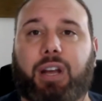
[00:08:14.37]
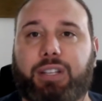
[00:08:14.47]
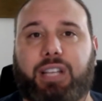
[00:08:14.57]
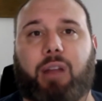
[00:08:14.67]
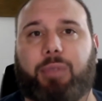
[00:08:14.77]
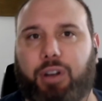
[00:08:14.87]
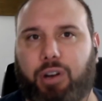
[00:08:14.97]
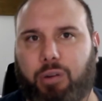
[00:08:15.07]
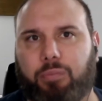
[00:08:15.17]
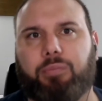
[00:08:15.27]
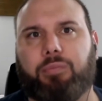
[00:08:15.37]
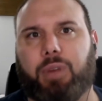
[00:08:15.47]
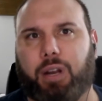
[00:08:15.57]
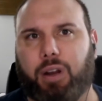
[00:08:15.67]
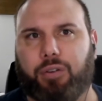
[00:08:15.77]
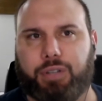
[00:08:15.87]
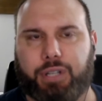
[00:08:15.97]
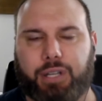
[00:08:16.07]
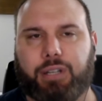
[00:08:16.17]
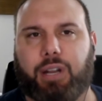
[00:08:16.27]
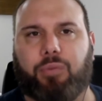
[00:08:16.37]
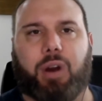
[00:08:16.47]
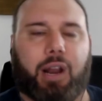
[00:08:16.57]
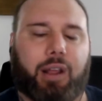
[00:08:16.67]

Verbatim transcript: set up the home and owned it and run it.